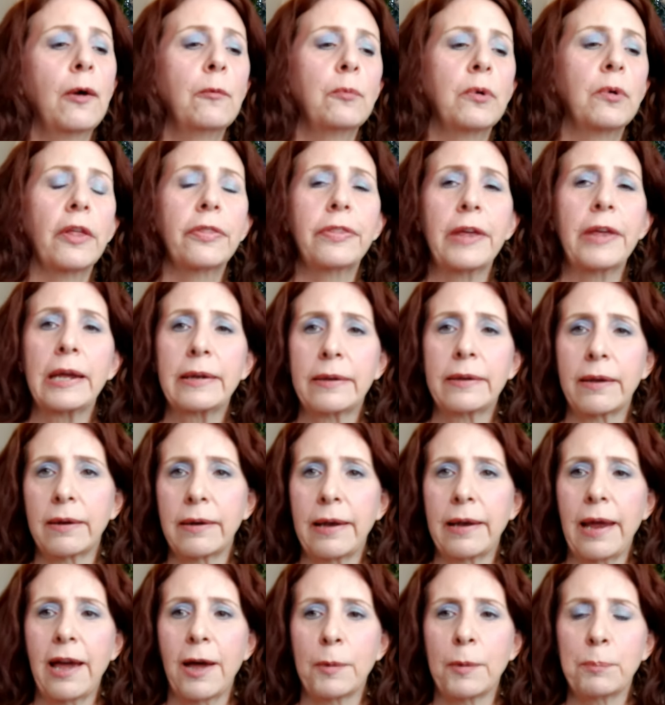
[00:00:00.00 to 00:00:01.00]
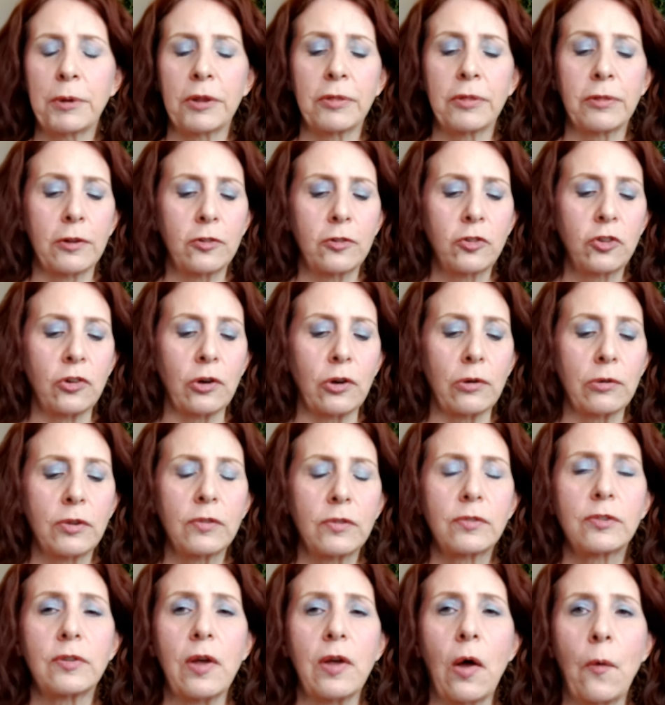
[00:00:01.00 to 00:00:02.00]
Well, that didn't happen this year.
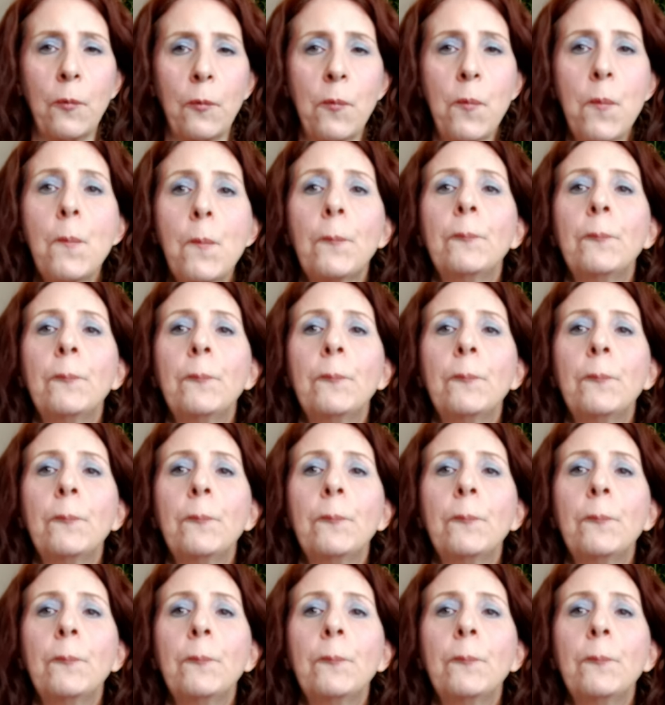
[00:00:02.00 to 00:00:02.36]
So,